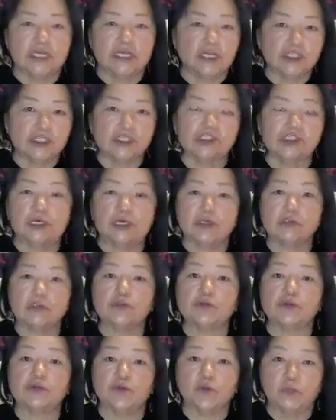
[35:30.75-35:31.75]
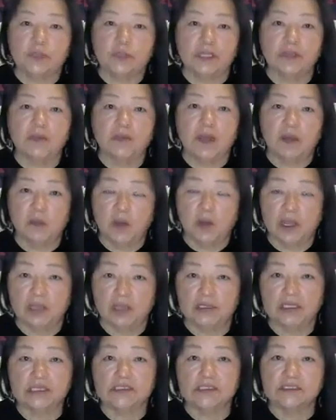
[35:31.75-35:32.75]
touchstones for me in my
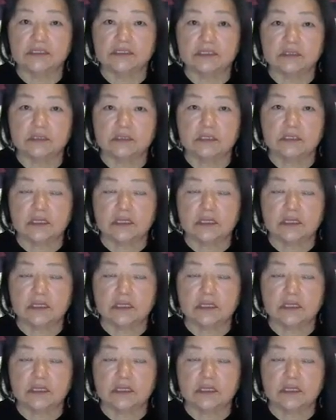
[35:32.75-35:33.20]
wellness.